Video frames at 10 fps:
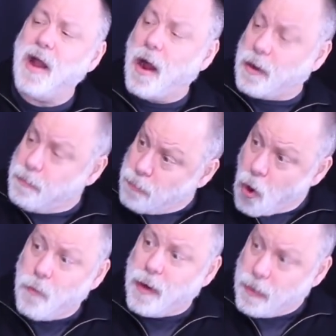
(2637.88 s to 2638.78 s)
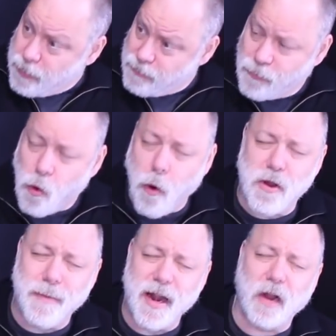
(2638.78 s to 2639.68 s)
and not a moment
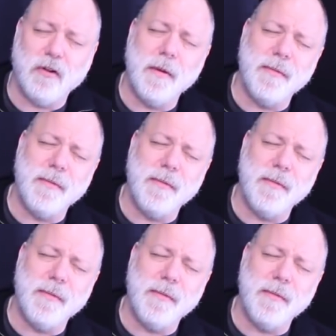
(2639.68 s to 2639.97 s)
before. To